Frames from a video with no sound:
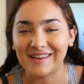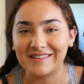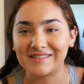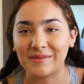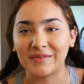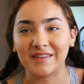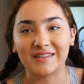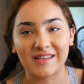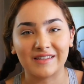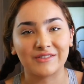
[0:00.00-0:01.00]
is something
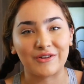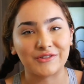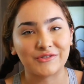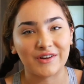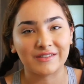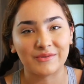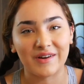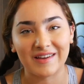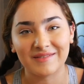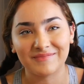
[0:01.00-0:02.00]
that takes a lot of stress
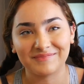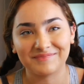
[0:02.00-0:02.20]
away.